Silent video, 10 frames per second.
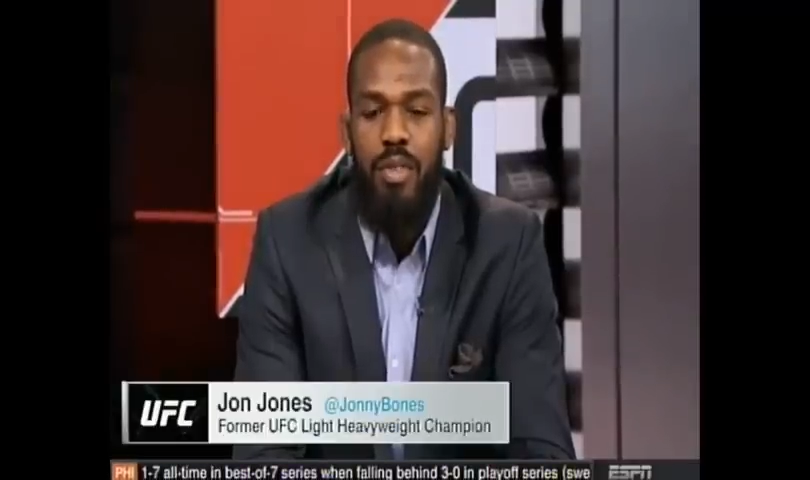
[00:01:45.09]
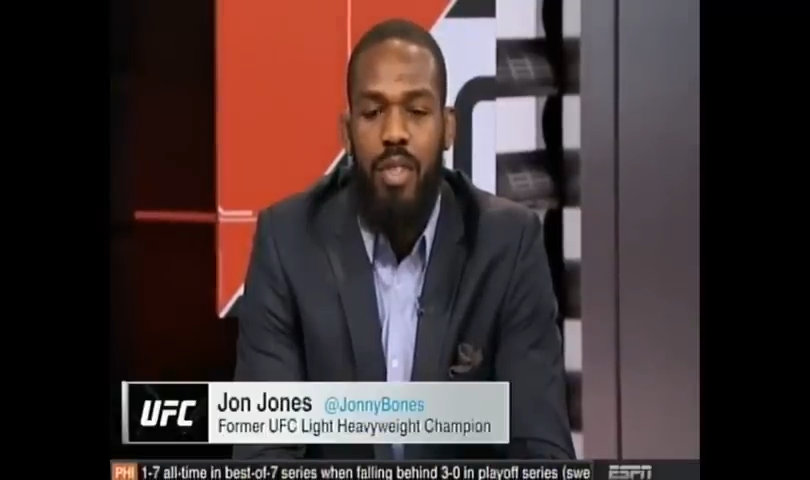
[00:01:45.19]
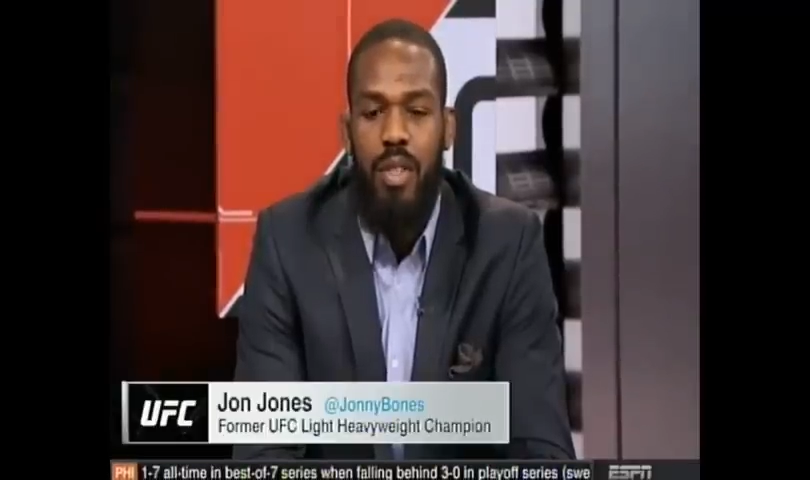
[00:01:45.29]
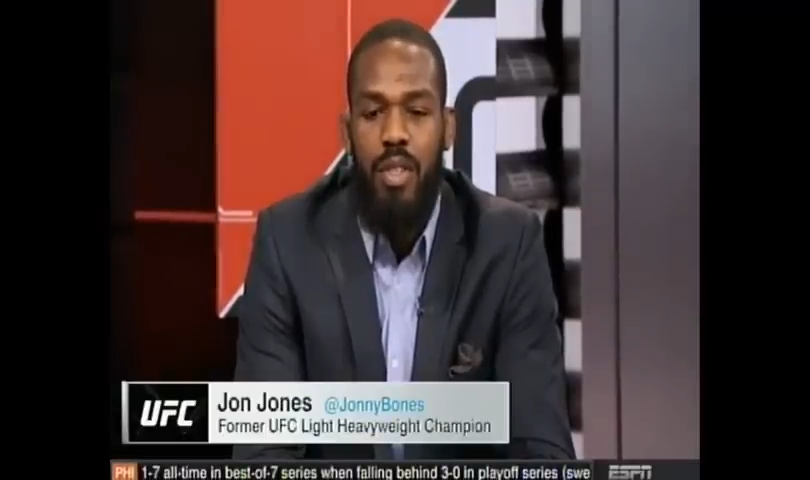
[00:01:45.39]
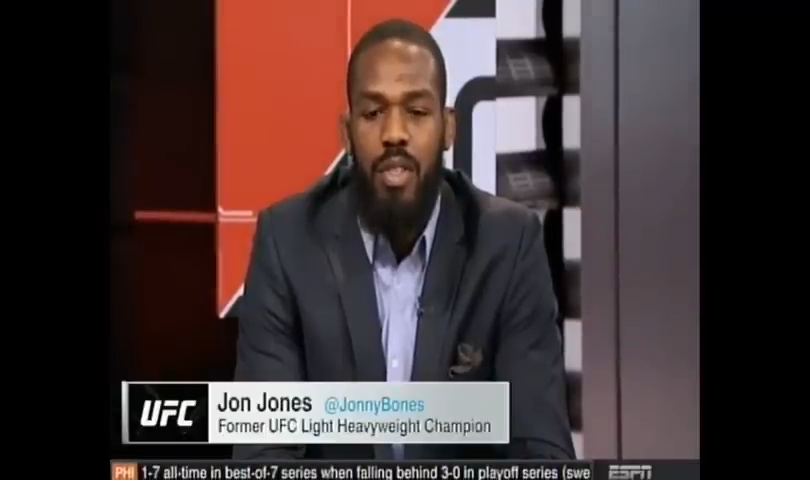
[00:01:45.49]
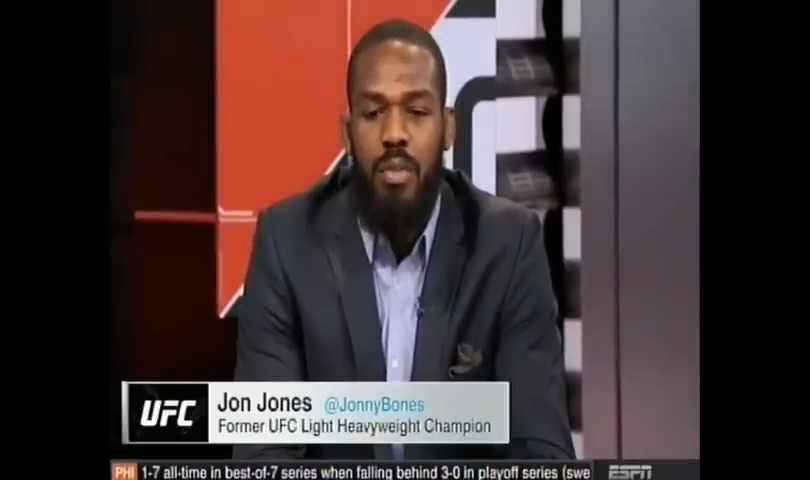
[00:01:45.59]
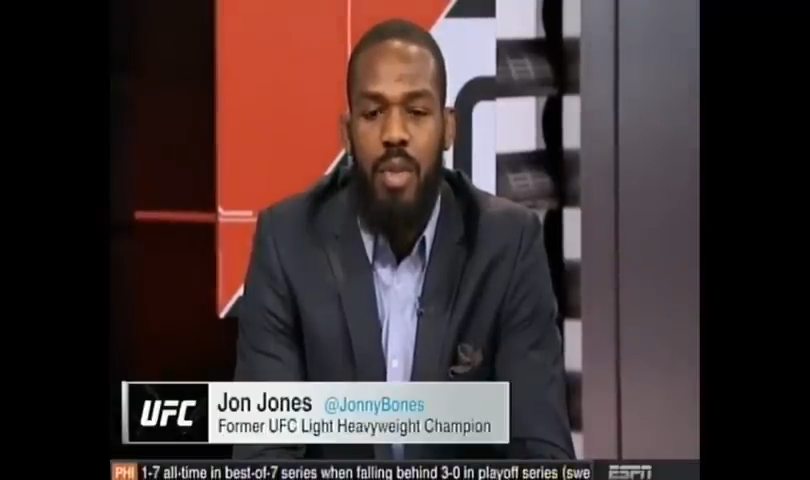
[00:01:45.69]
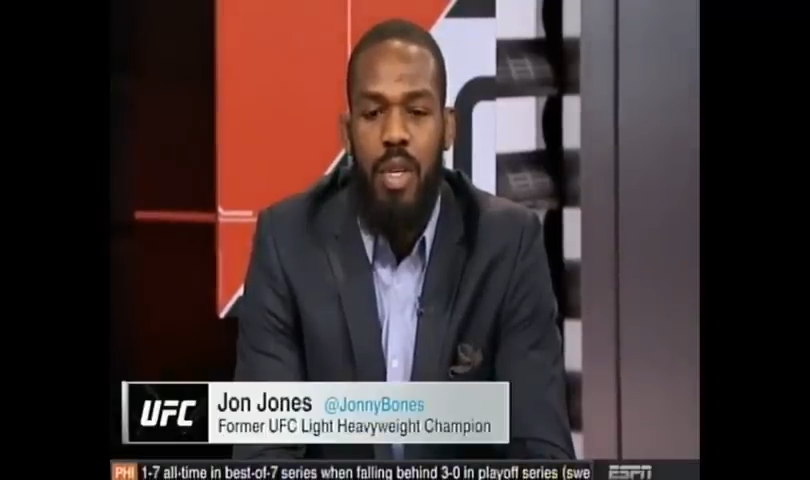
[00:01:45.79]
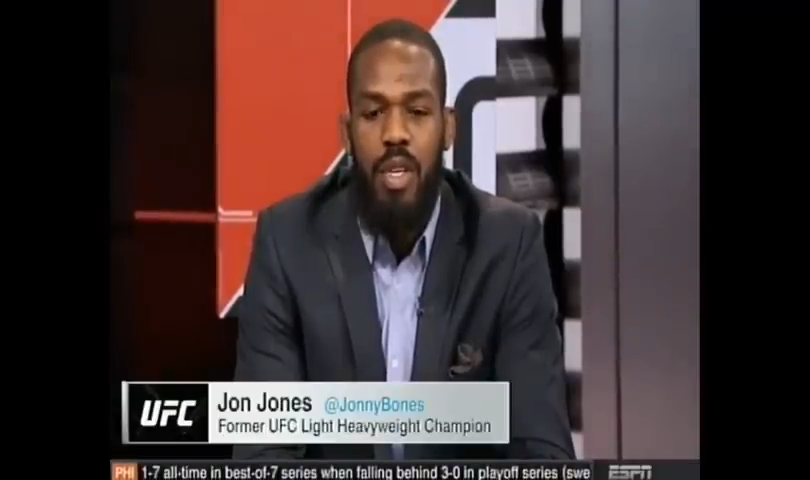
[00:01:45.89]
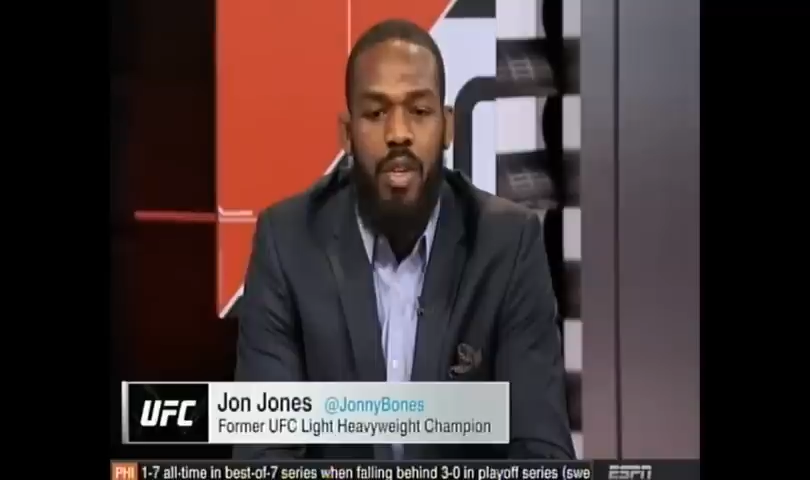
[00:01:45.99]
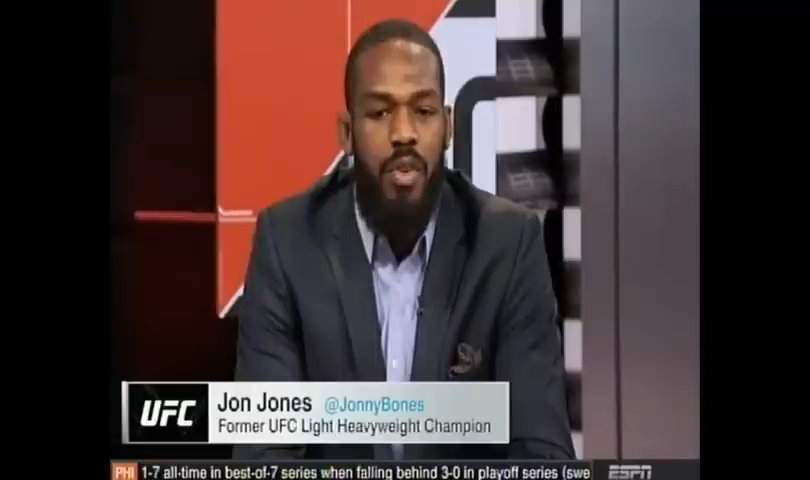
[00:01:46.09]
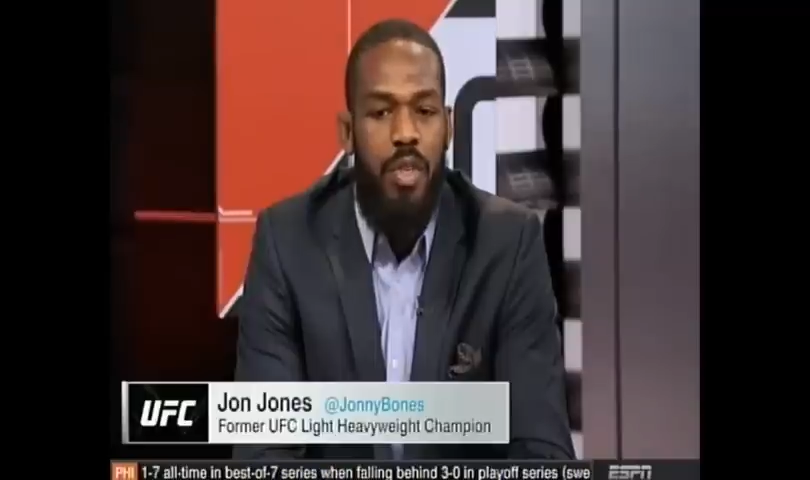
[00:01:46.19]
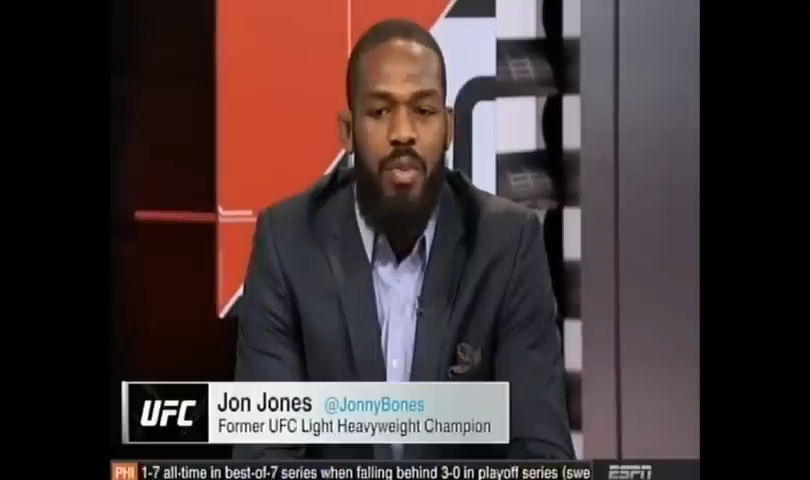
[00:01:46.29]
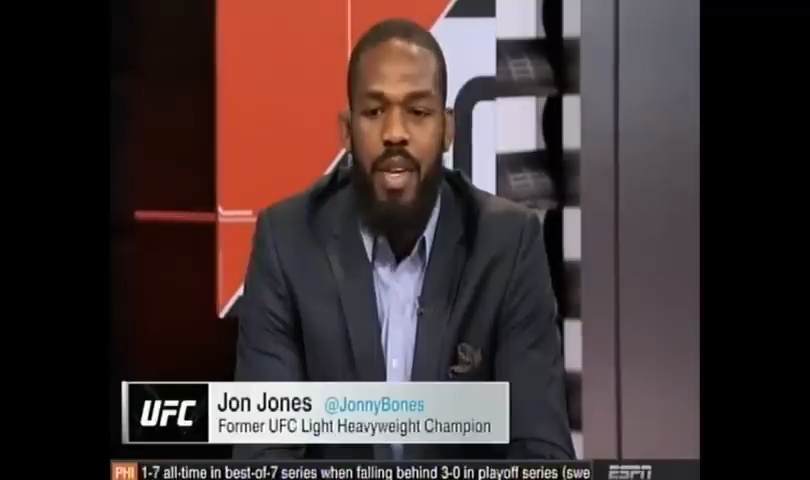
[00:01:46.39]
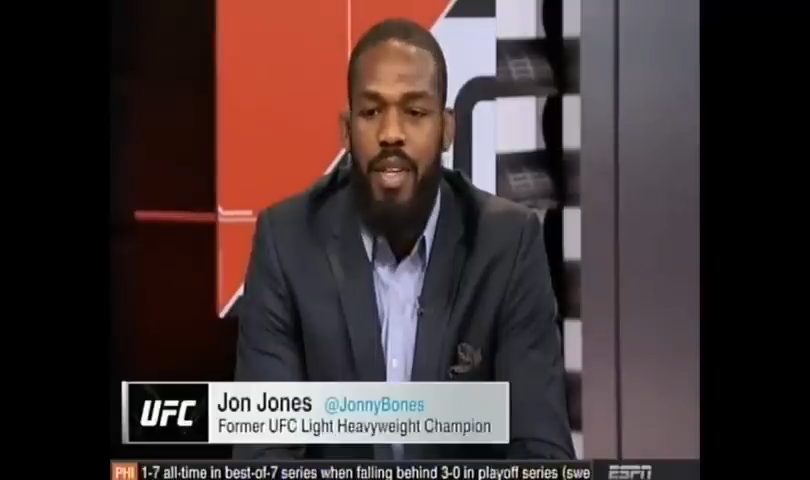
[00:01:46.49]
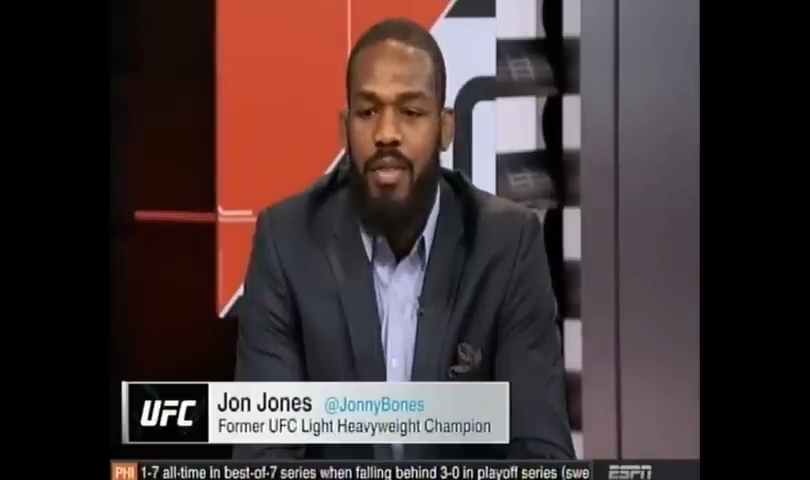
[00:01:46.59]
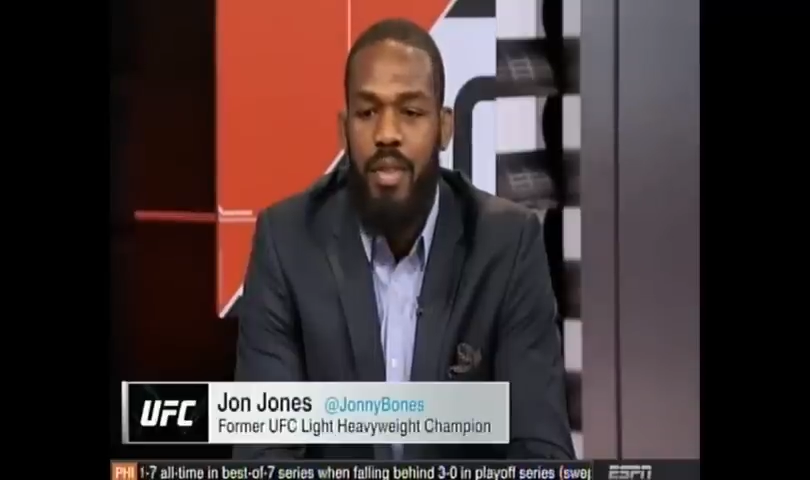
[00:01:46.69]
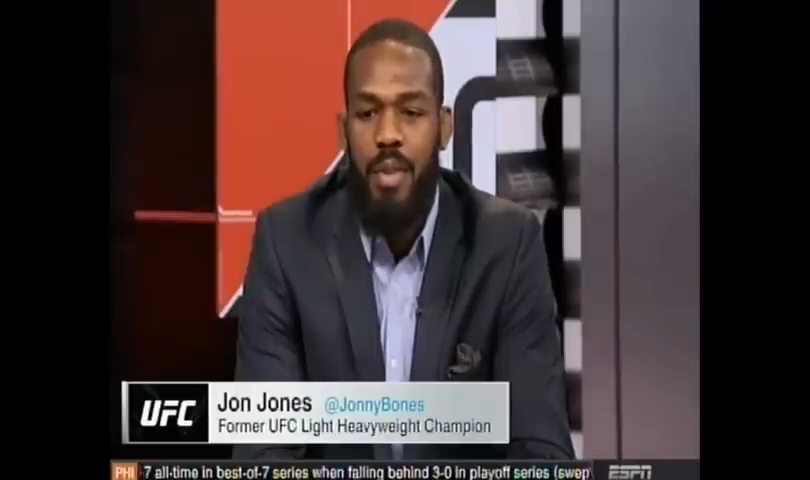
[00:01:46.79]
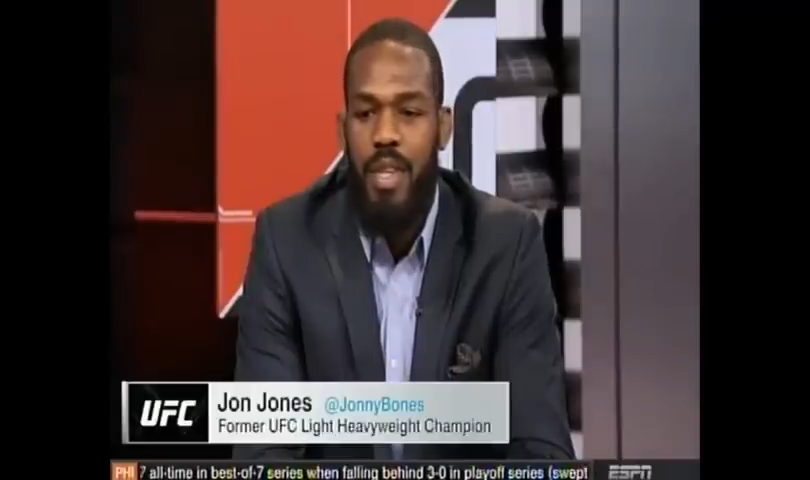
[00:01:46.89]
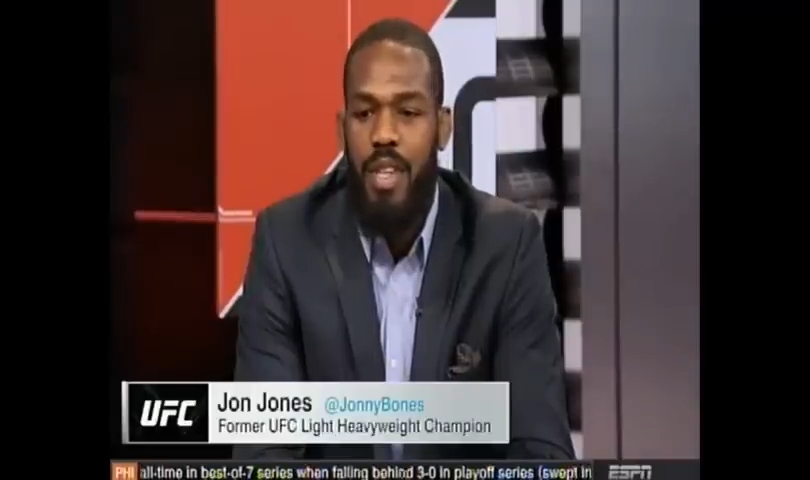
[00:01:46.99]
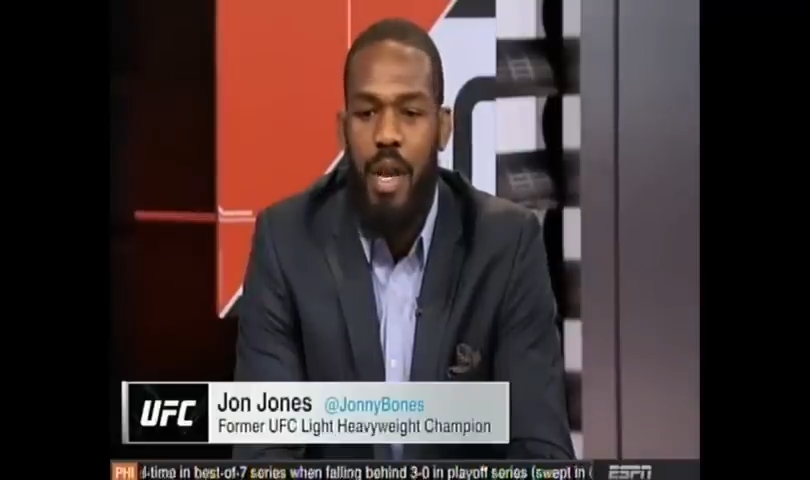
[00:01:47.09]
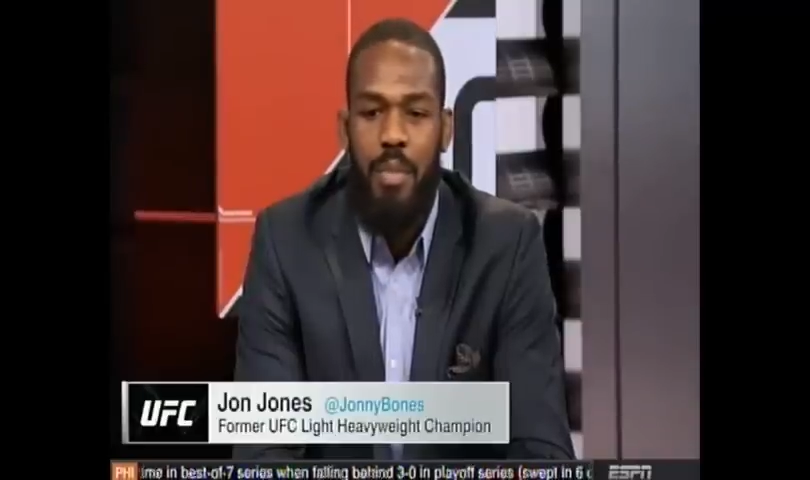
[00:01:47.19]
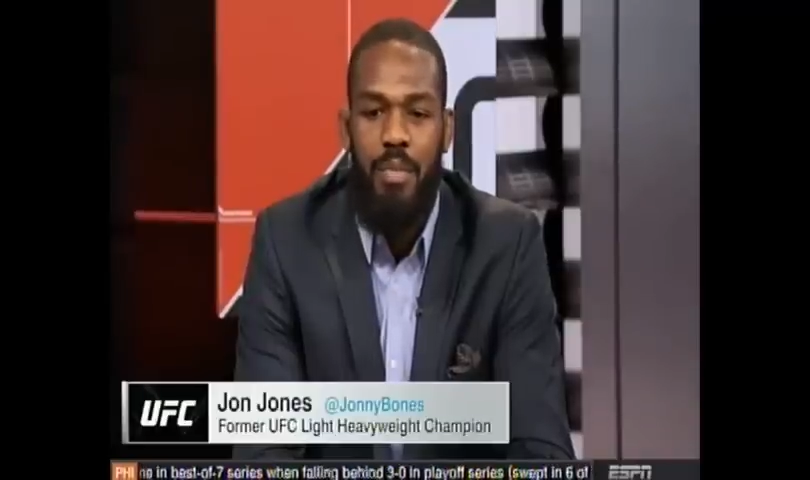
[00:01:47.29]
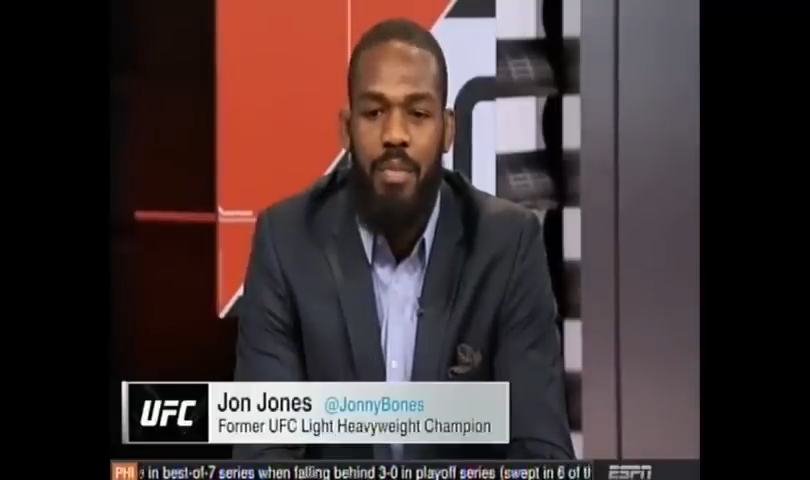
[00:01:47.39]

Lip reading: to be endorsed by some of the top